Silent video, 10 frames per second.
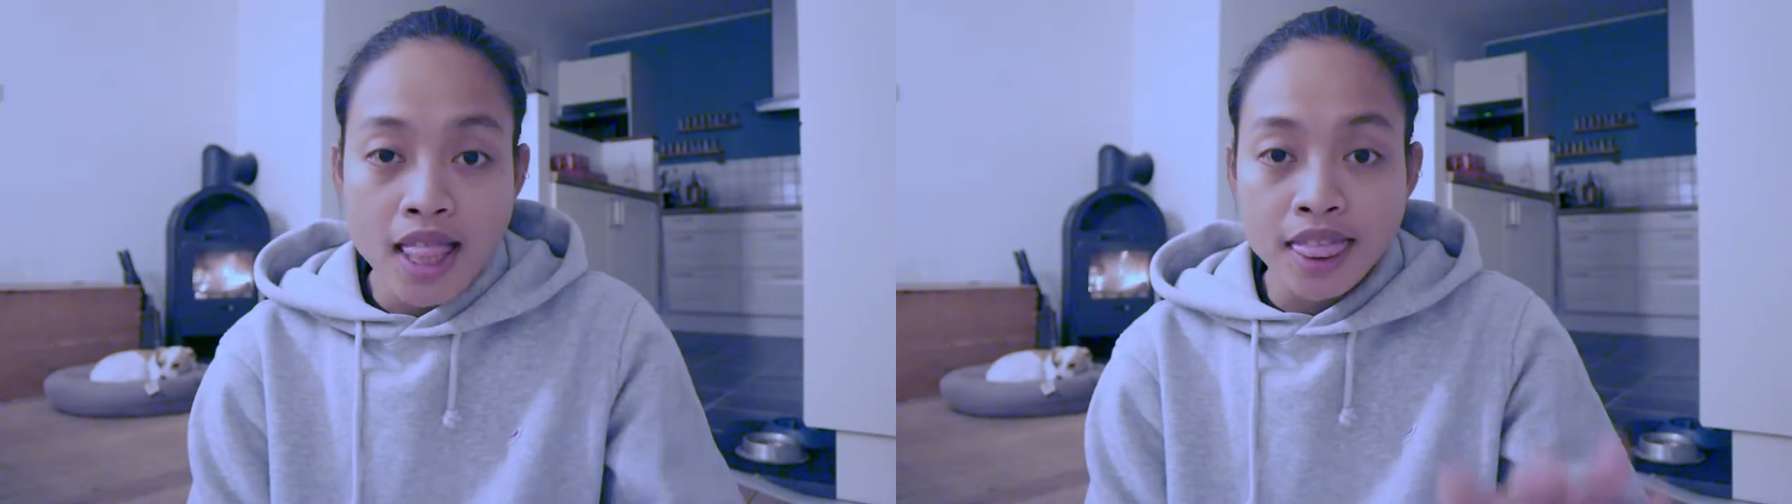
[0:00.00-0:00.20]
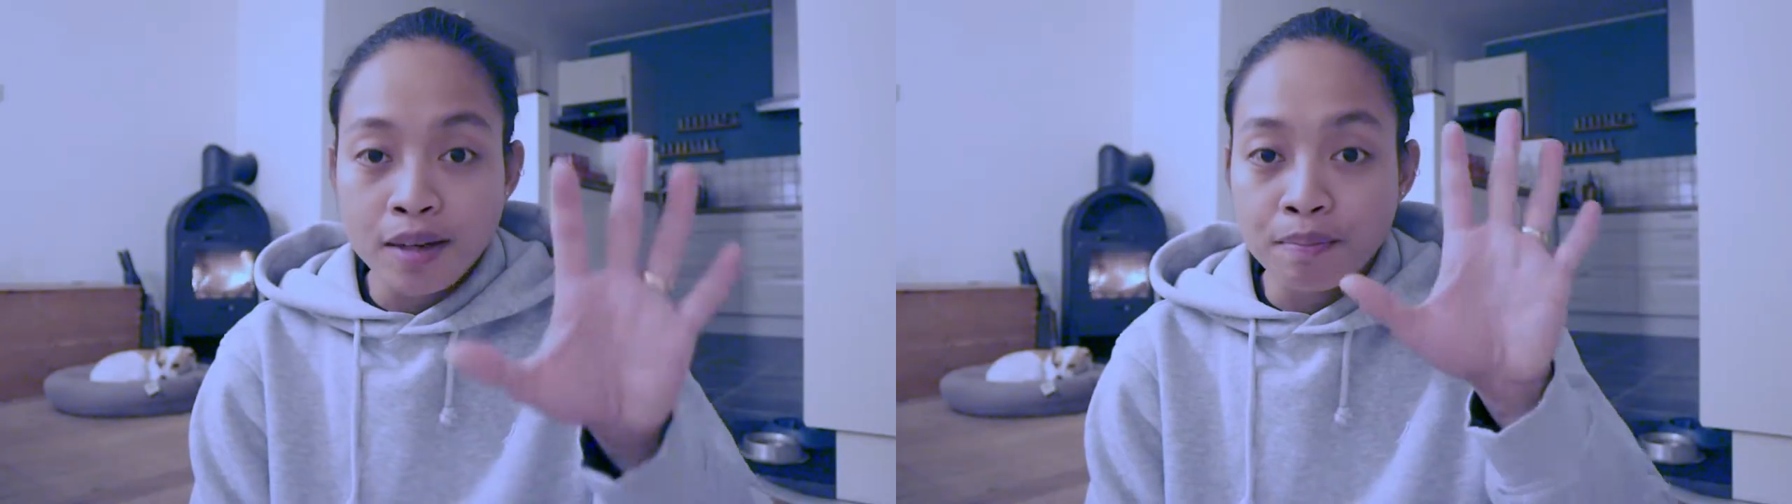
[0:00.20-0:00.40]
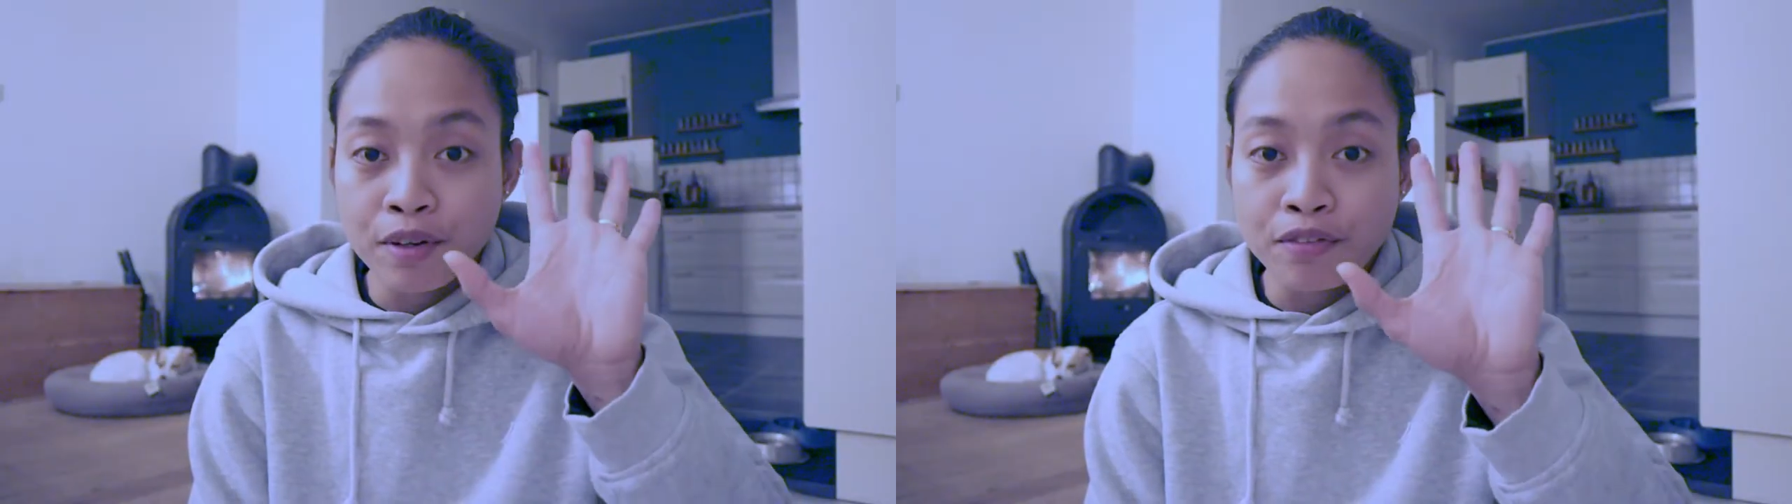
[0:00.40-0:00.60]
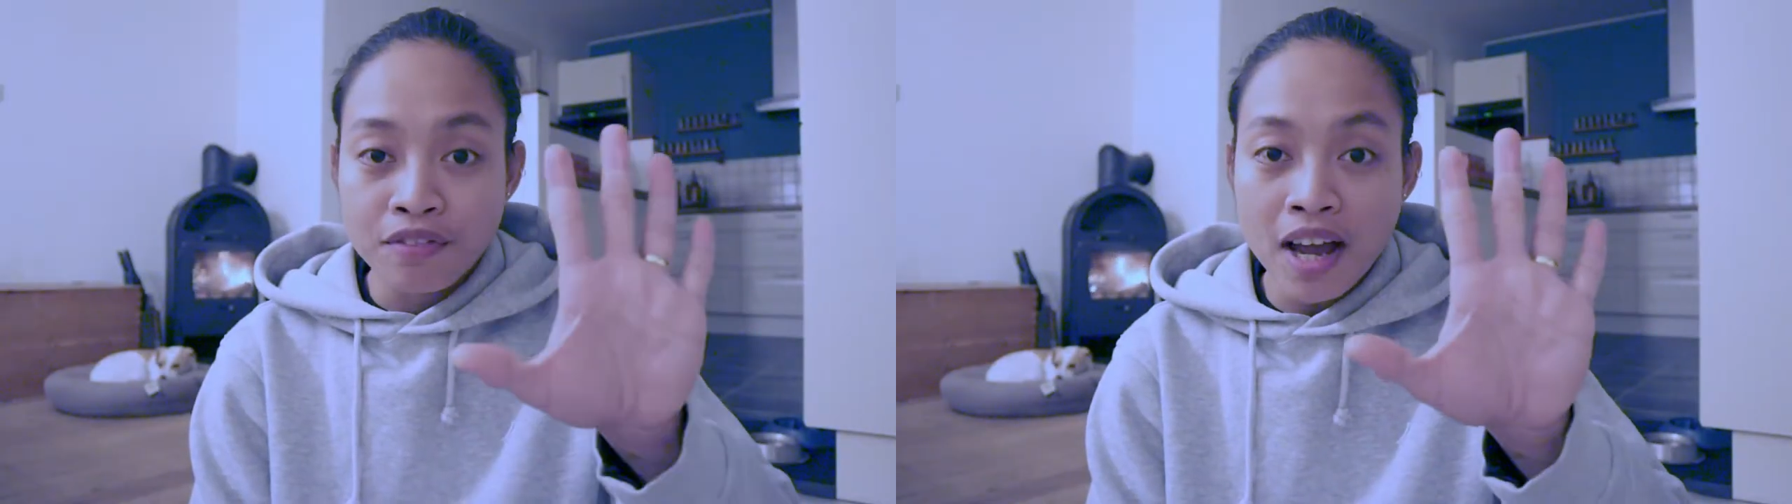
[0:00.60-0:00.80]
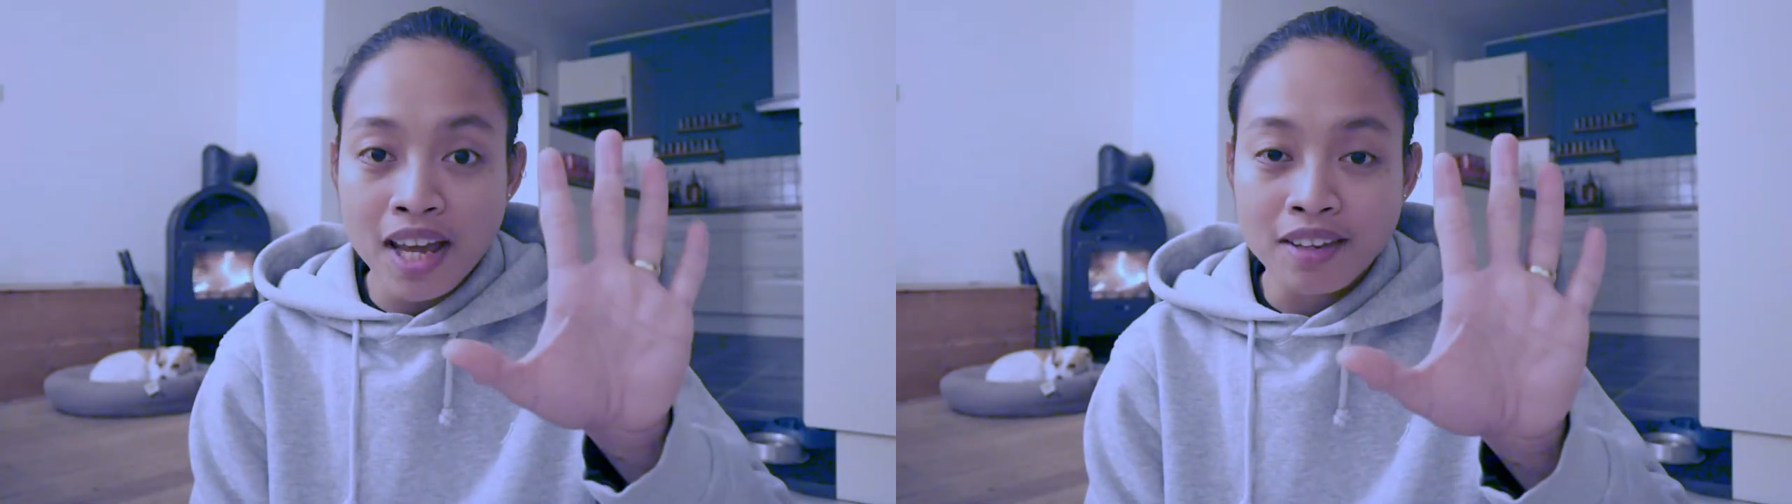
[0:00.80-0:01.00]
Number
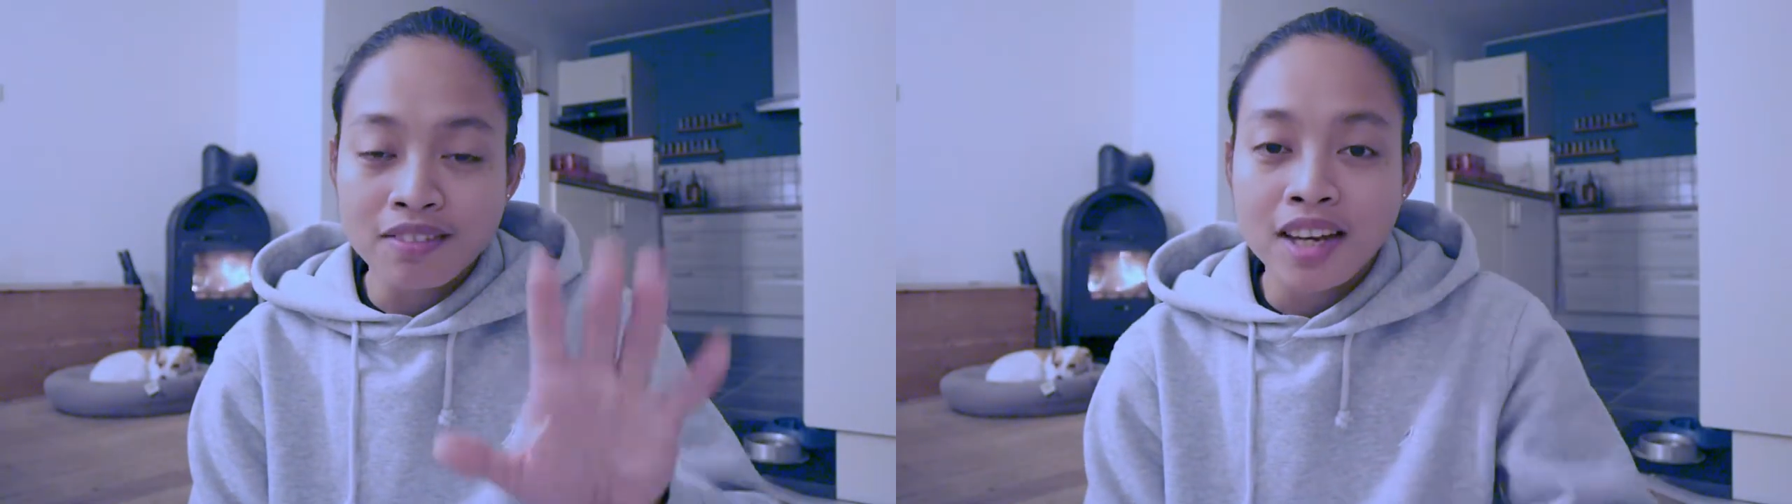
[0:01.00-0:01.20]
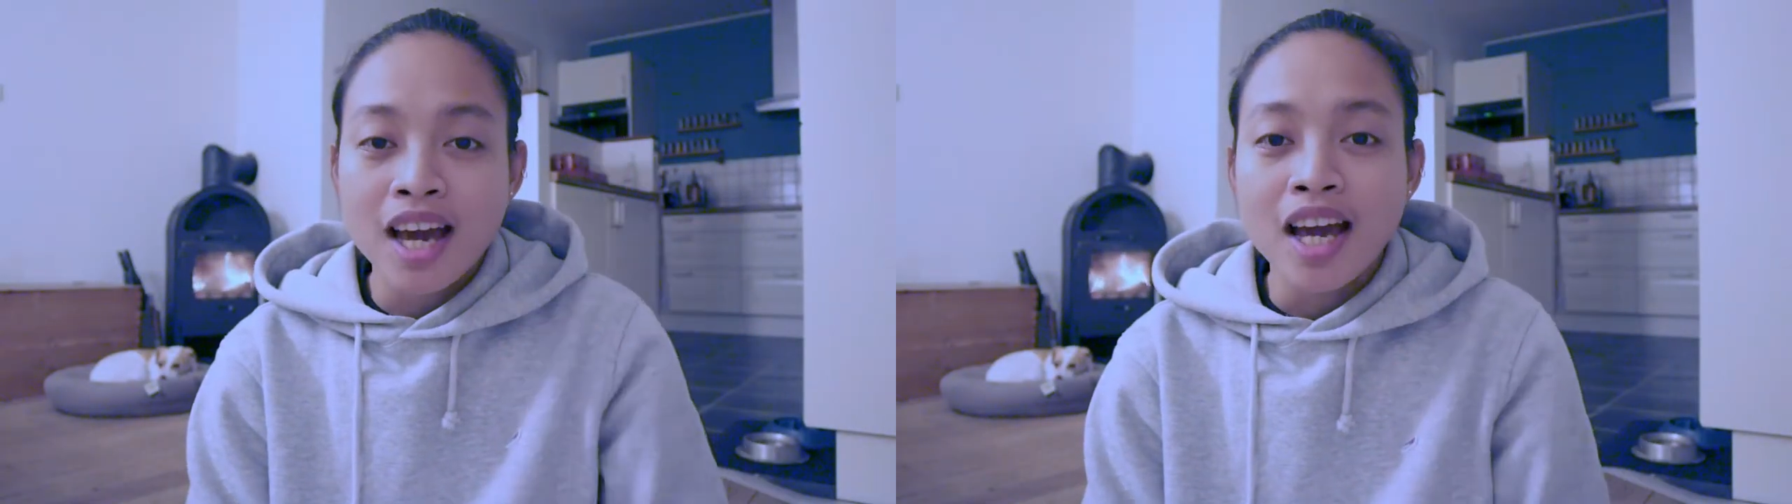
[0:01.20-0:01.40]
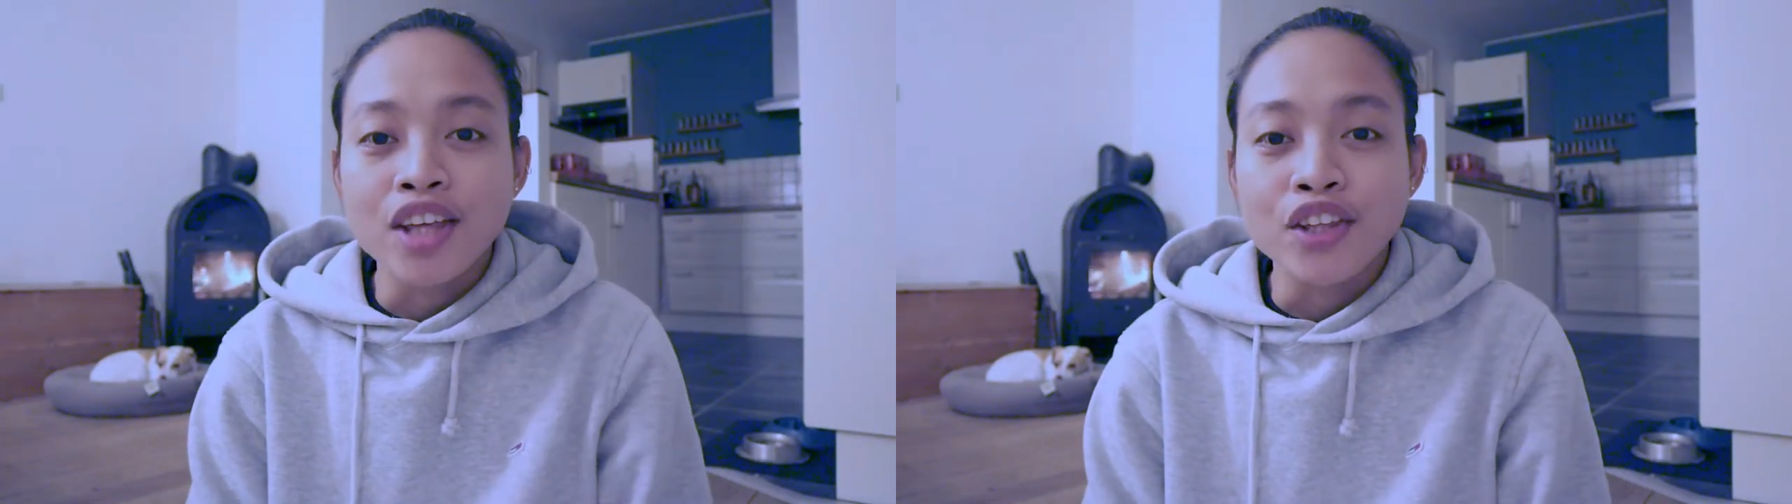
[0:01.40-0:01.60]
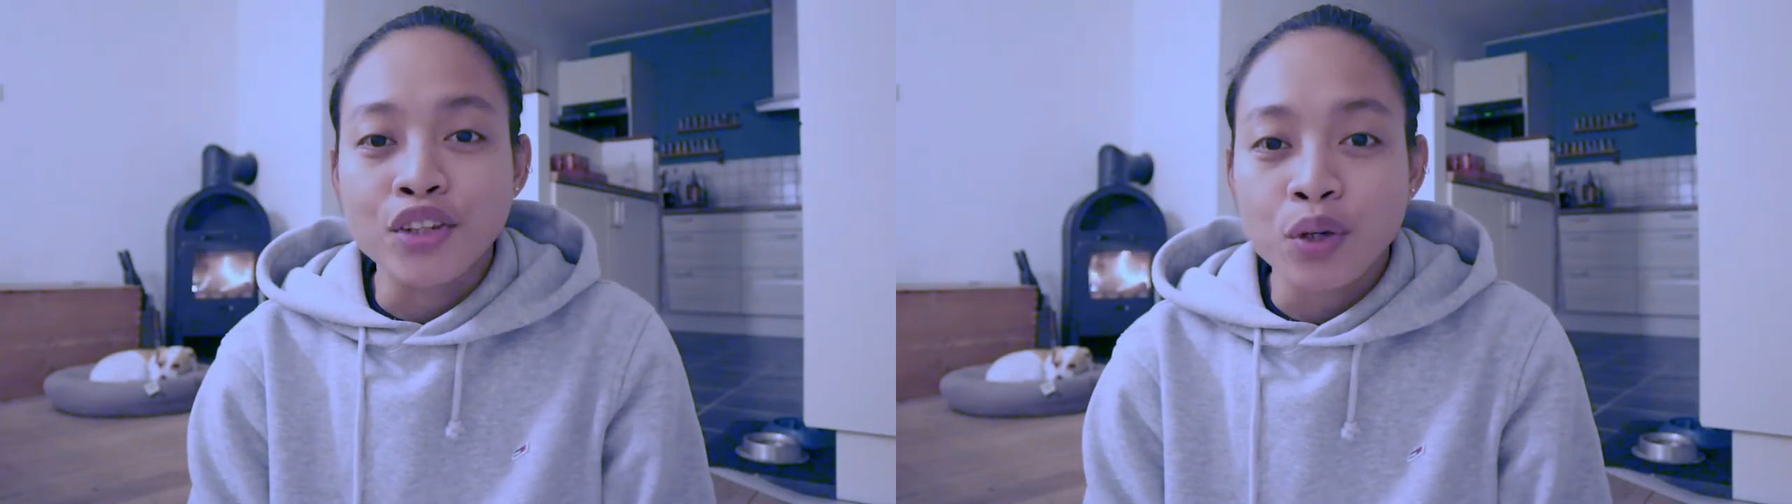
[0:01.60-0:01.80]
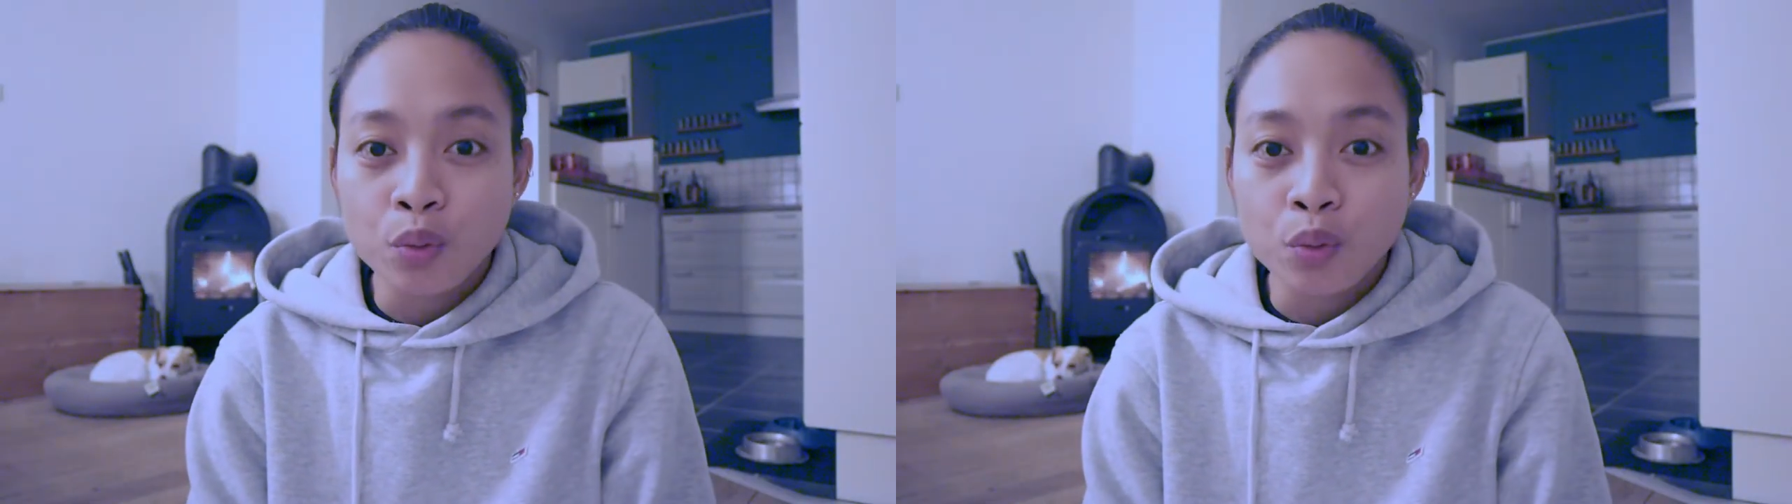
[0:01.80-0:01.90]
five, the